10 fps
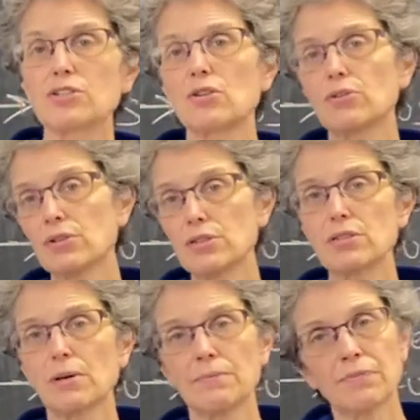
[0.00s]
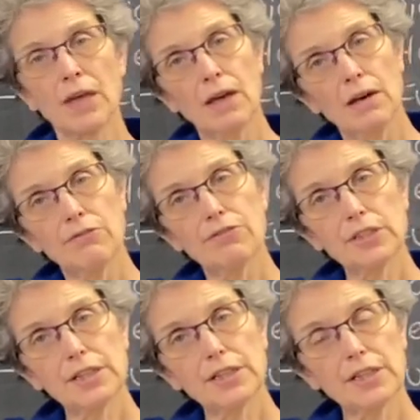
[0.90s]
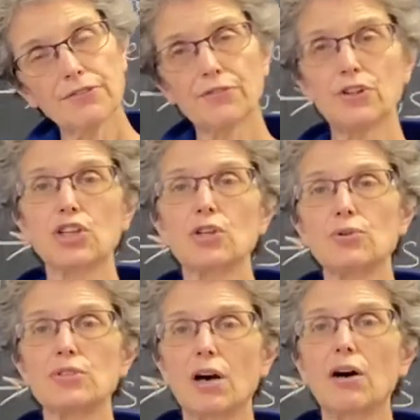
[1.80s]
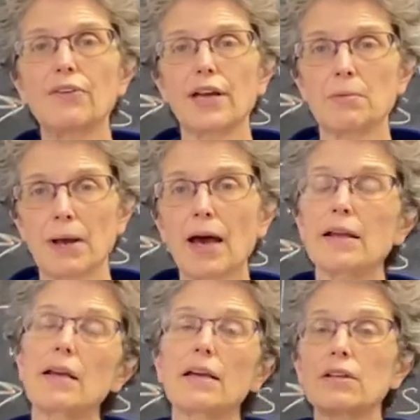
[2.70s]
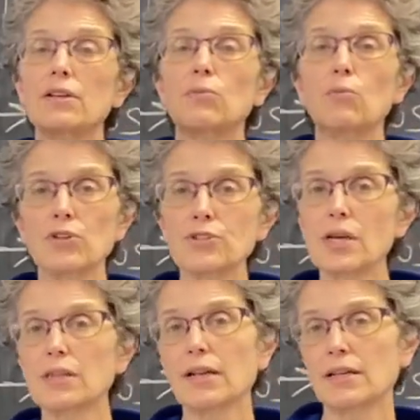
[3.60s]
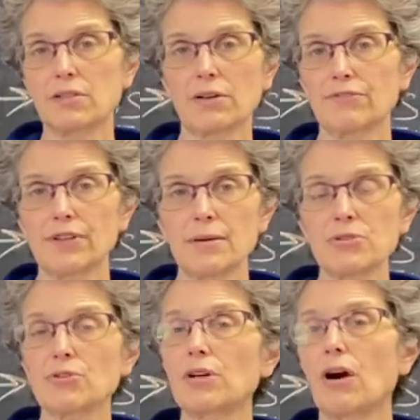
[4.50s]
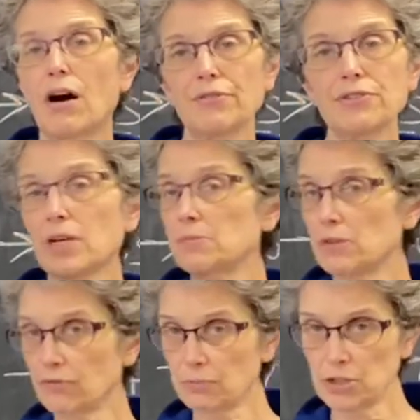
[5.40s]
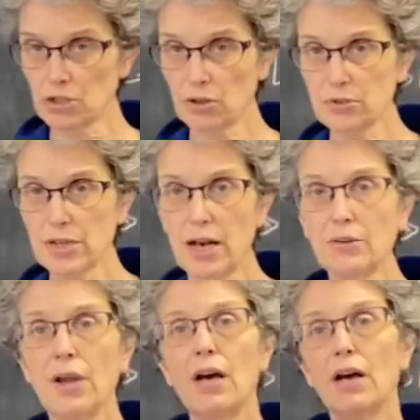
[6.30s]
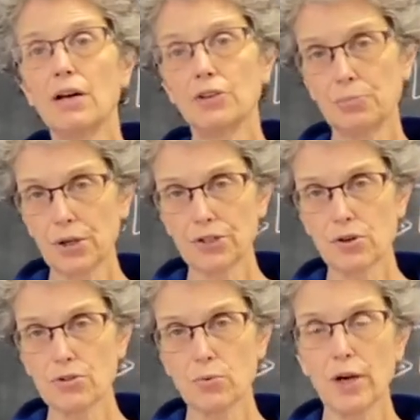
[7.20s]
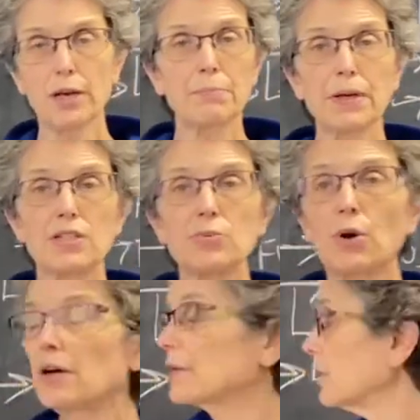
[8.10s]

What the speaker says: So there is some validity for the use of antibiotic. And once you get that anti-inflammatory, oftentimes the inflammation goes down, the blood goes away. But guess what?